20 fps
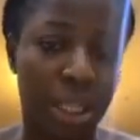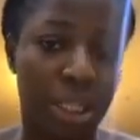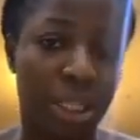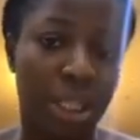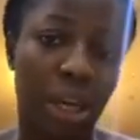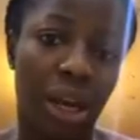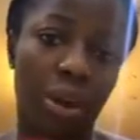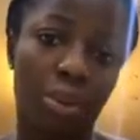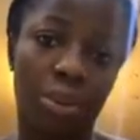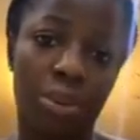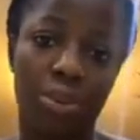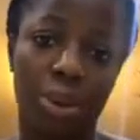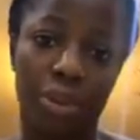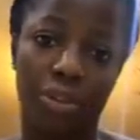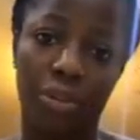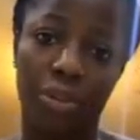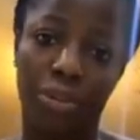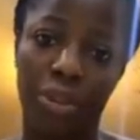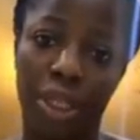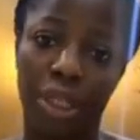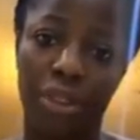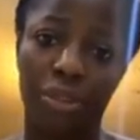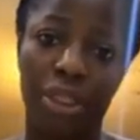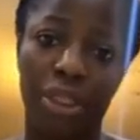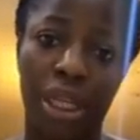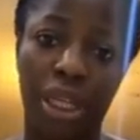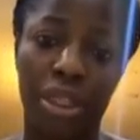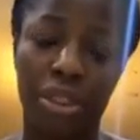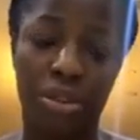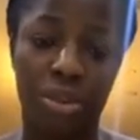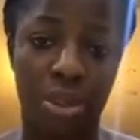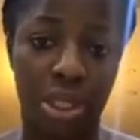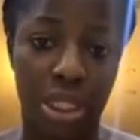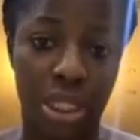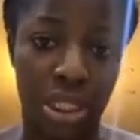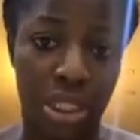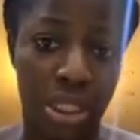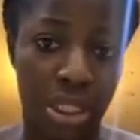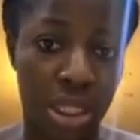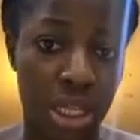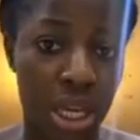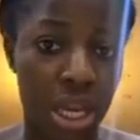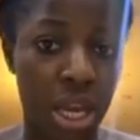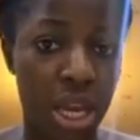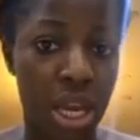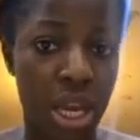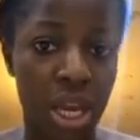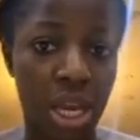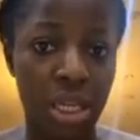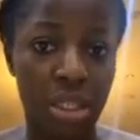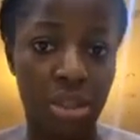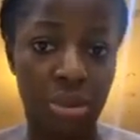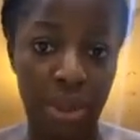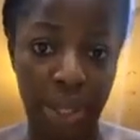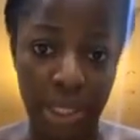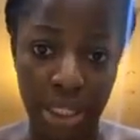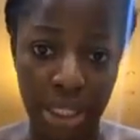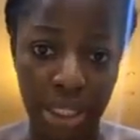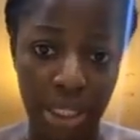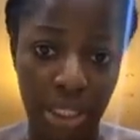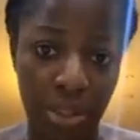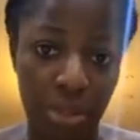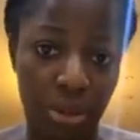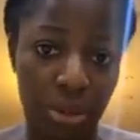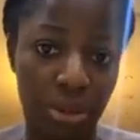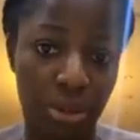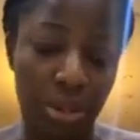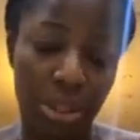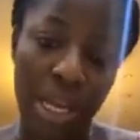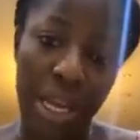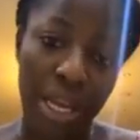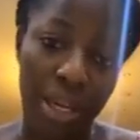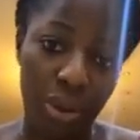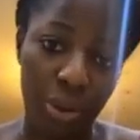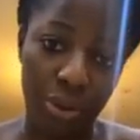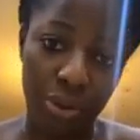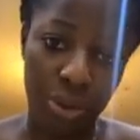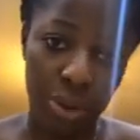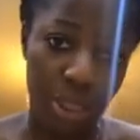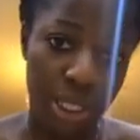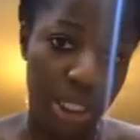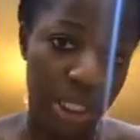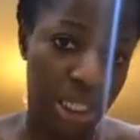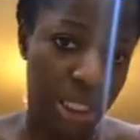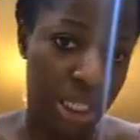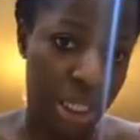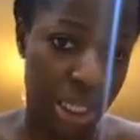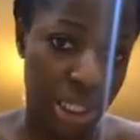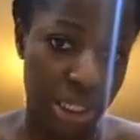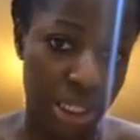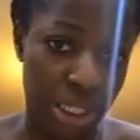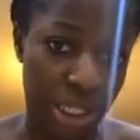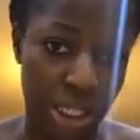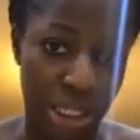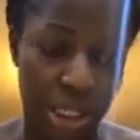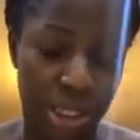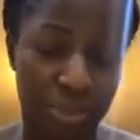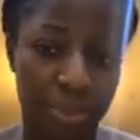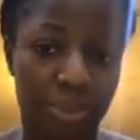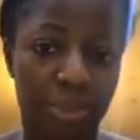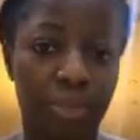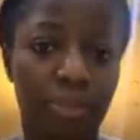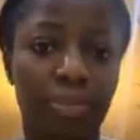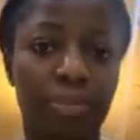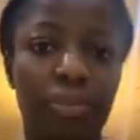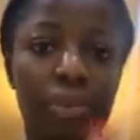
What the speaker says: I think I opened my Food by Hilda in 2020 or end of 2019.